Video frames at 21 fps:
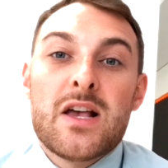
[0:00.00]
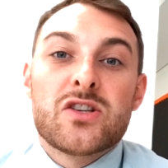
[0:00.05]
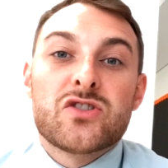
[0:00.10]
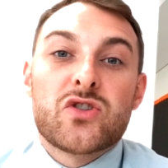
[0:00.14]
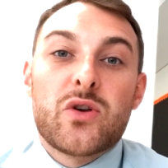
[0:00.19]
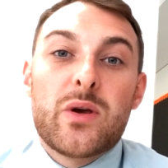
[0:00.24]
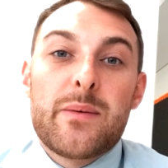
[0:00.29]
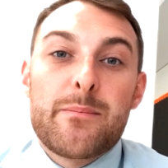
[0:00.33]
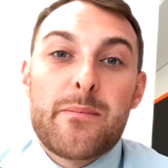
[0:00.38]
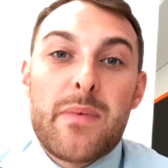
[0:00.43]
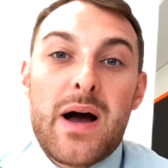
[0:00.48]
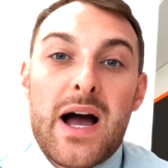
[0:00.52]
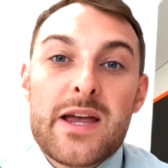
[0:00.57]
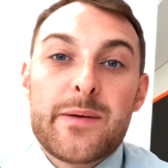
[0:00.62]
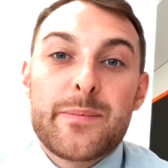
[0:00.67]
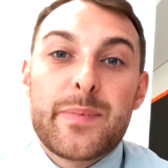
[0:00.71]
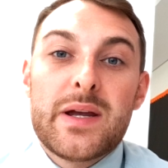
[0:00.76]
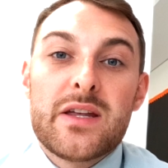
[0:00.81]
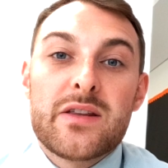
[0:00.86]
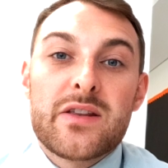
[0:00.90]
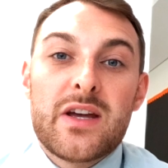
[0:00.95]
So it
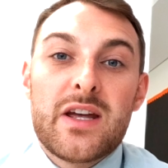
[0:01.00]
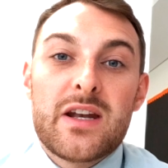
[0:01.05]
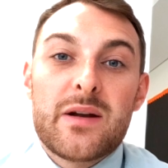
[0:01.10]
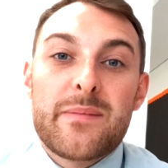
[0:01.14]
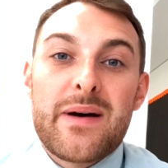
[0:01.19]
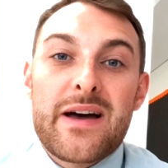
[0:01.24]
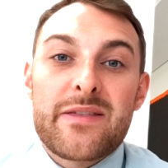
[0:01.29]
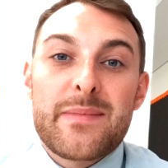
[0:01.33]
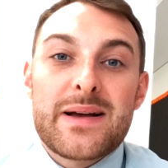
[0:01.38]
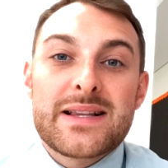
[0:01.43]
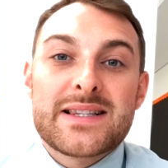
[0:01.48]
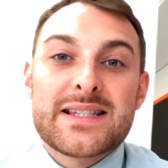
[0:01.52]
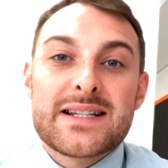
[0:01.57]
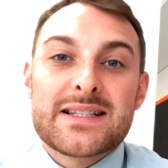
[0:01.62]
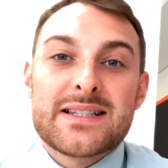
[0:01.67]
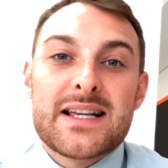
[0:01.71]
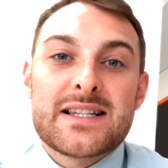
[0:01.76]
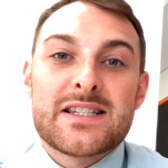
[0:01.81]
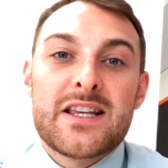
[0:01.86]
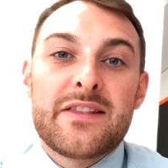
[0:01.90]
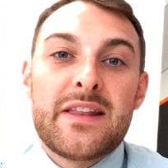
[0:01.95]
might be that in a mathematics
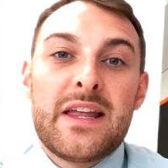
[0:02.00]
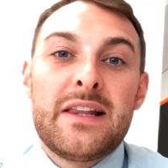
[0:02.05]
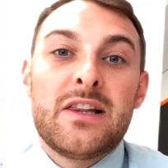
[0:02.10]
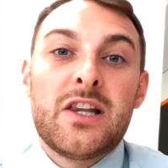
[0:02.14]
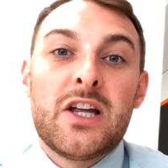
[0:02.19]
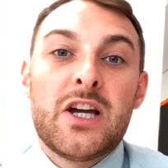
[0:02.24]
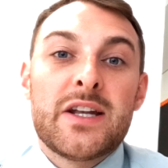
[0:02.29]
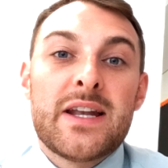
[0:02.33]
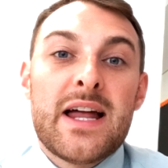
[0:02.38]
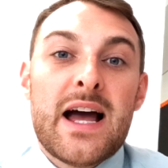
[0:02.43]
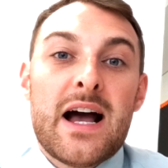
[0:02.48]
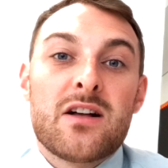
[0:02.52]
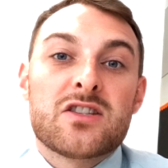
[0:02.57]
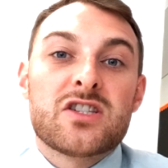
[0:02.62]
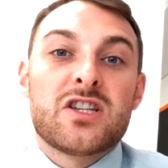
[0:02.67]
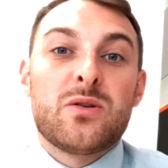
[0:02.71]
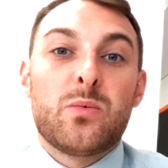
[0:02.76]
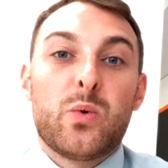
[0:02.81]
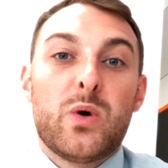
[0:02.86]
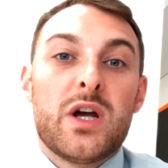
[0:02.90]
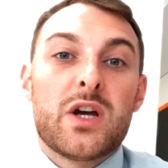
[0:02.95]
lesson they learn how
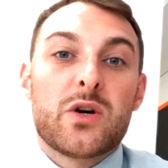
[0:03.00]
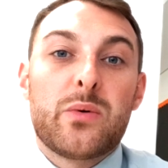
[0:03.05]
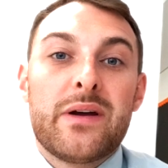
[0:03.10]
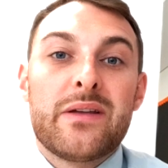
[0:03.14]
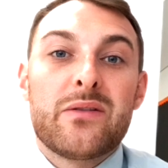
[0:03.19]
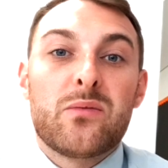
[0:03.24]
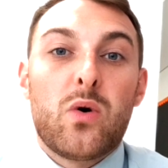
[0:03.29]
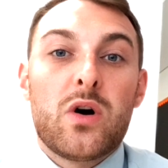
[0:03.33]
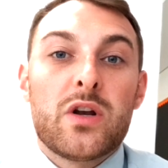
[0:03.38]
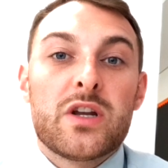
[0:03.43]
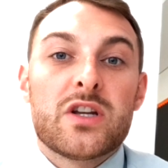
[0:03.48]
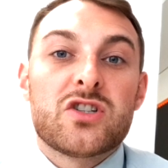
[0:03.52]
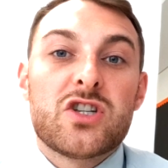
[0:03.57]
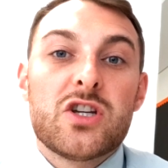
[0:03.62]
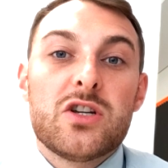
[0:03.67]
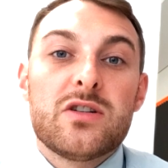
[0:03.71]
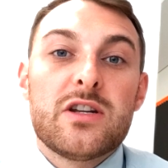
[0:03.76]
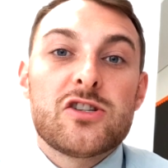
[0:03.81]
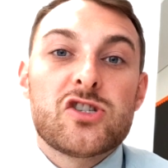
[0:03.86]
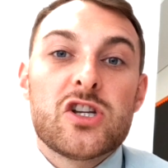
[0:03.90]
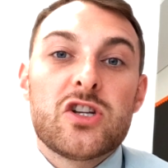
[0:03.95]
to work with 1 and
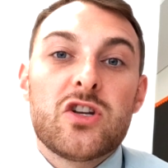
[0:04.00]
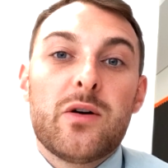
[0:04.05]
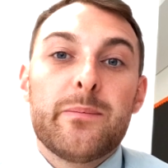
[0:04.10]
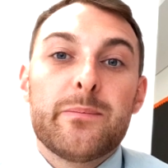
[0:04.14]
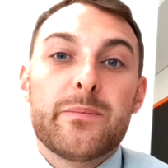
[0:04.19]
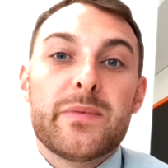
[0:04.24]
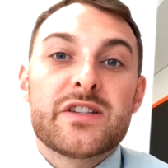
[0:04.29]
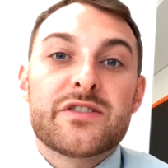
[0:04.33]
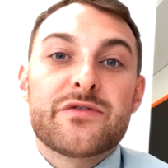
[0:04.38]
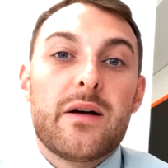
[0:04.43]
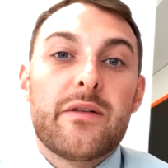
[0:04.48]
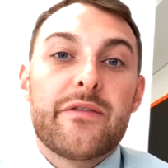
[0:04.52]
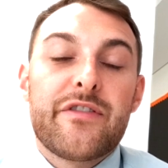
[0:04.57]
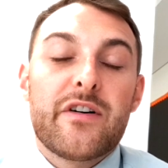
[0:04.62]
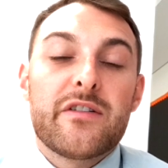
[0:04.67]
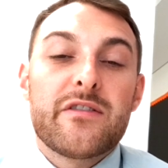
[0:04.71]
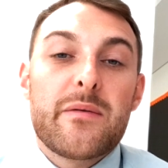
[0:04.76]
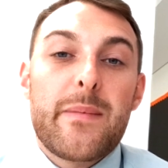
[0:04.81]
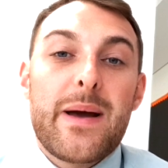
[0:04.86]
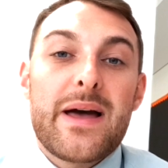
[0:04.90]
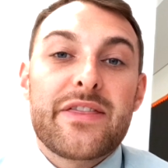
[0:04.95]
2 digit numbers
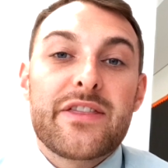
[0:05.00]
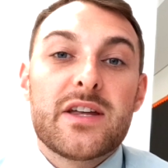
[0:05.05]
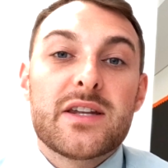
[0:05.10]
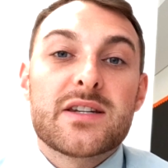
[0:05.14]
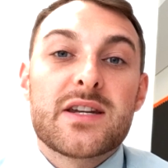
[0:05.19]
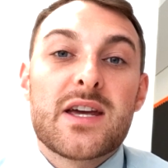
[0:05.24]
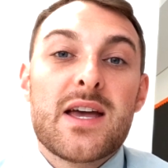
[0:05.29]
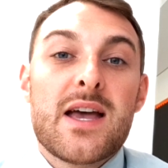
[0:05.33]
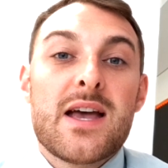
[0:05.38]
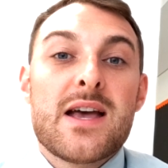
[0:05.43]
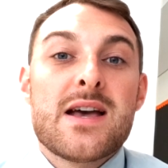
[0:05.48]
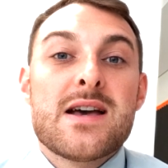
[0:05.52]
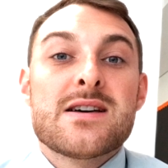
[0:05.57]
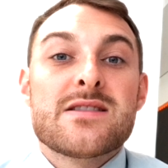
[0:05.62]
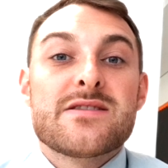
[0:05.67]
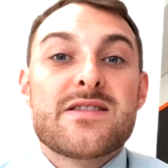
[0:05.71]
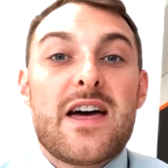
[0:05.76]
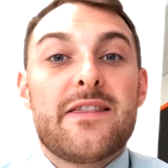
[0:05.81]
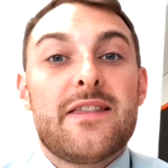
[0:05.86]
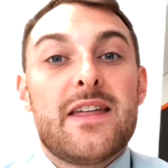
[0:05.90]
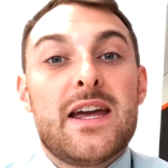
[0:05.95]
from a method,
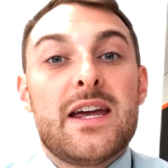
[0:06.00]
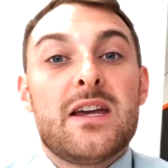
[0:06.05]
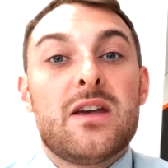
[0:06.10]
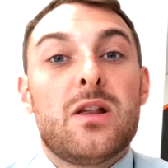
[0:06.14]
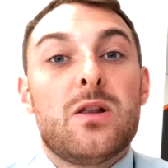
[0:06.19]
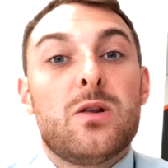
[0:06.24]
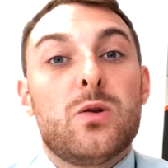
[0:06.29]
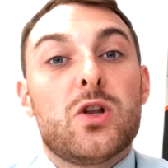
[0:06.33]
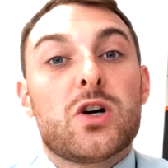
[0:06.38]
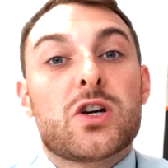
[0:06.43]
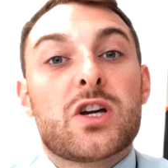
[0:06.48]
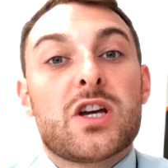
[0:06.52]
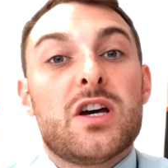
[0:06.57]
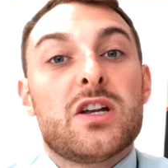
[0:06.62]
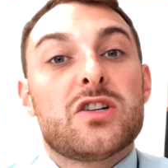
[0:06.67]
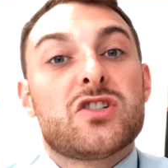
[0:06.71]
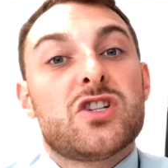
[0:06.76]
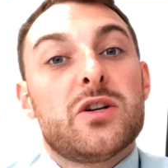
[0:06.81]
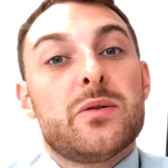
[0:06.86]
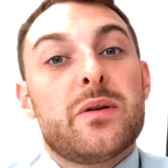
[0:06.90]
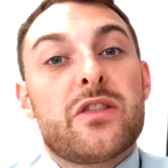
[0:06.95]
then they look
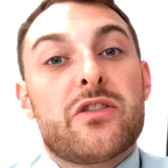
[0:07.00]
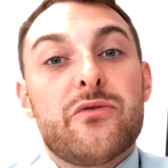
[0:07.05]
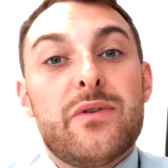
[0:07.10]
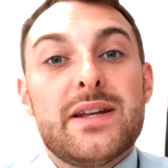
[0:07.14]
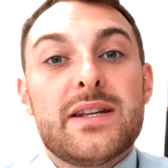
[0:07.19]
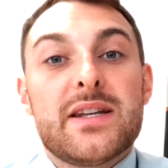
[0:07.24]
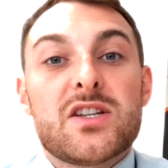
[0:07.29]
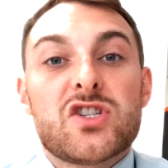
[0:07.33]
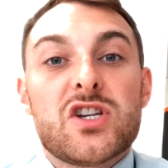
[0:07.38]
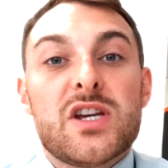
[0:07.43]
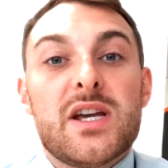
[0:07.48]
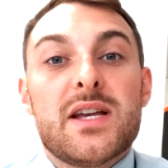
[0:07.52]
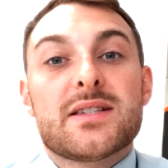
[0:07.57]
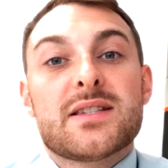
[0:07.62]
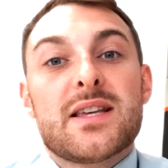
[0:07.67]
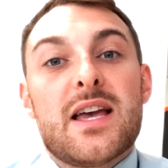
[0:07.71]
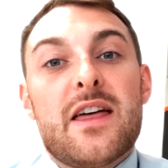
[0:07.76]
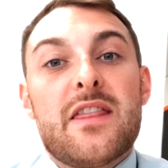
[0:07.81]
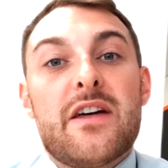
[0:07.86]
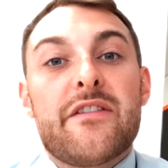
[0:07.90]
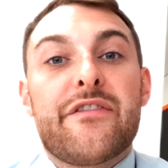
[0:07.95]
at 2 and 3 digits,
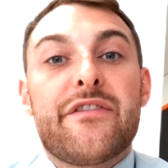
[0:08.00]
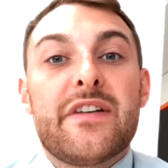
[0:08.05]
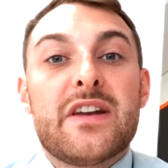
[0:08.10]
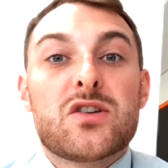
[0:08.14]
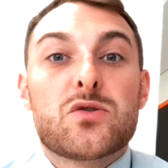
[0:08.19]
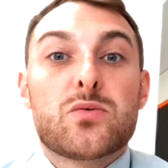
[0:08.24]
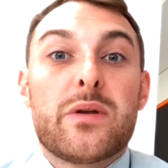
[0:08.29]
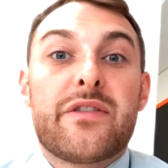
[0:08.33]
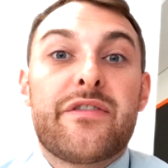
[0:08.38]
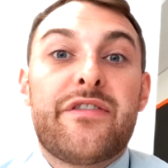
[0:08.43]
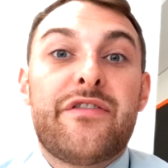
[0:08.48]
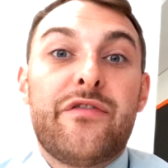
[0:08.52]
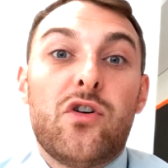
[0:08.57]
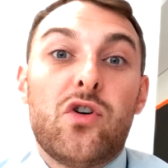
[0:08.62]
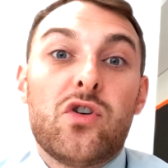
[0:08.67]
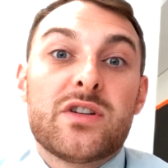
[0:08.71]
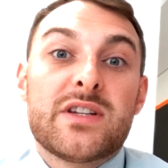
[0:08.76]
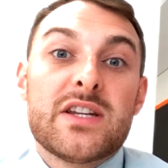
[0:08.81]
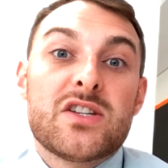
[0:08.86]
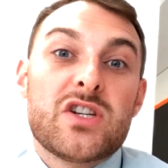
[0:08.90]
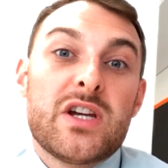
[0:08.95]
and then finish with
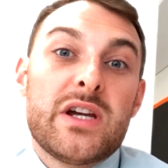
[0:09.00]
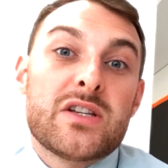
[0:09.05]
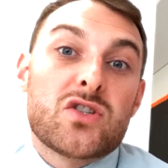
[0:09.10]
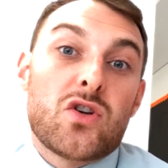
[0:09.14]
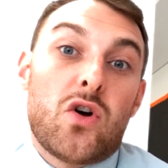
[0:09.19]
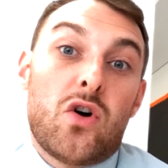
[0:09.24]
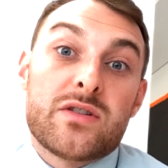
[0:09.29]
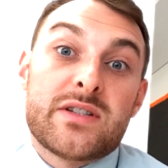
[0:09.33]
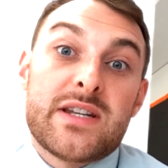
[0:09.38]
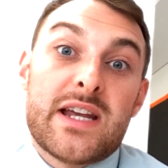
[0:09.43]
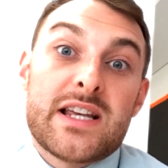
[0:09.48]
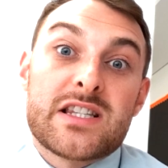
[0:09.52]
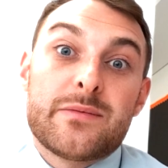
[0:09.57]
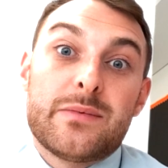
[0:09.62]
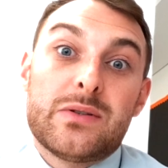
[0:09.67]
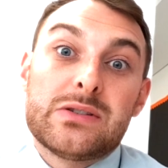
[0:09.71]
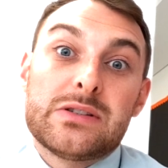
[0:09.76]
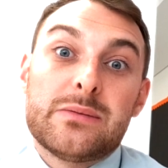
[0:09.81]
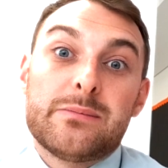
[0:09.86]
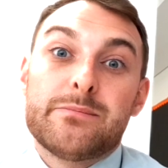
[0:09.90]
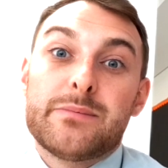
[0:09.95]
4 digits or
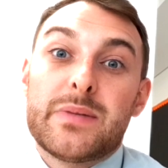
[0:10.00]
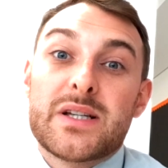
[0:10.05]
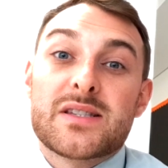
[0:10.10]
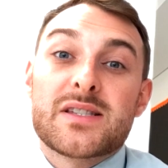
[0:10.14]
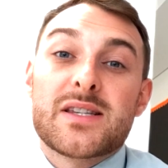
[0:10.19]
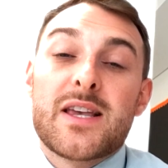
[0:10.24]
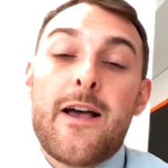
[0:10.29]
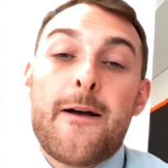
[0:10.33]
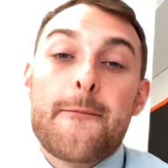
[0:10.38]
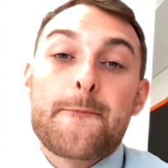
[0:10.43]
decimal numbers.